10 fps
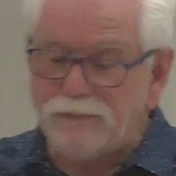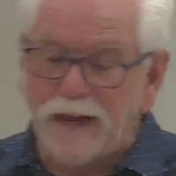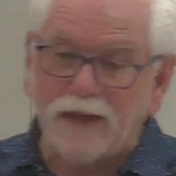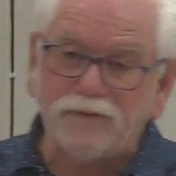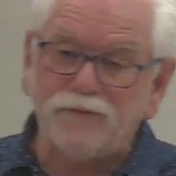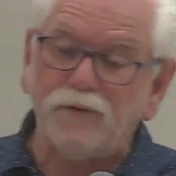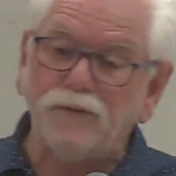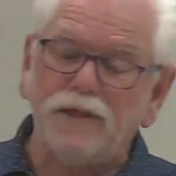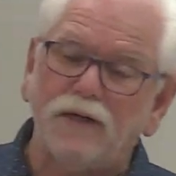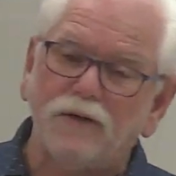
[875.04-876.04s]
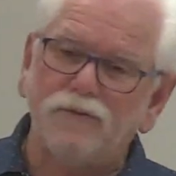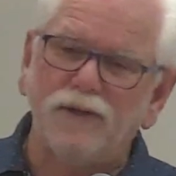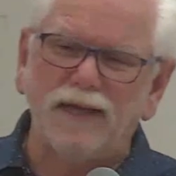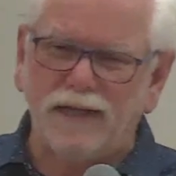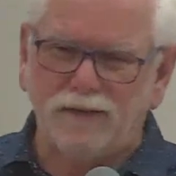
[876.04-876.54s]
past few years,
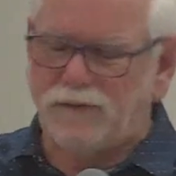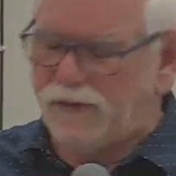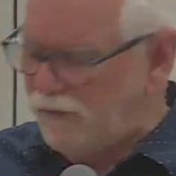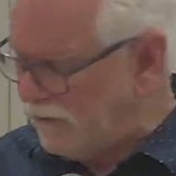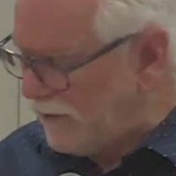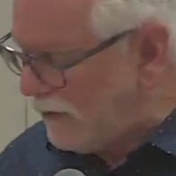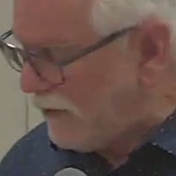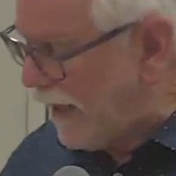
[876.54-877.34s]
and I can't tell you exactly